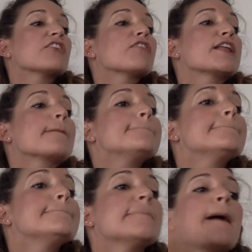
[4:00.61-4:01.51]
get ready,
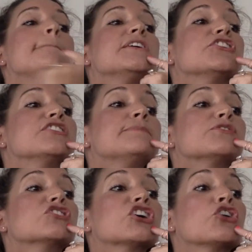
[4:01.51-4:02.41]
Make your lips
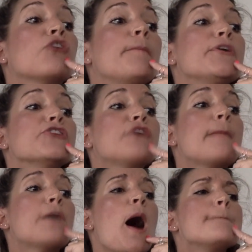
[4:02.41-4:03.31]
look like a grumpy
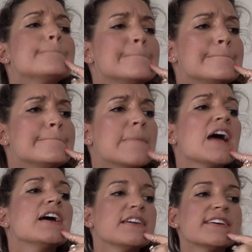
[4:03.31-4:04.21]
grandpa,
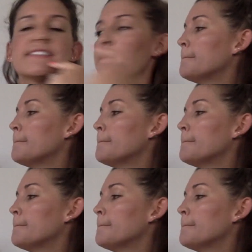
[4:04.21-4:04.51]
yes.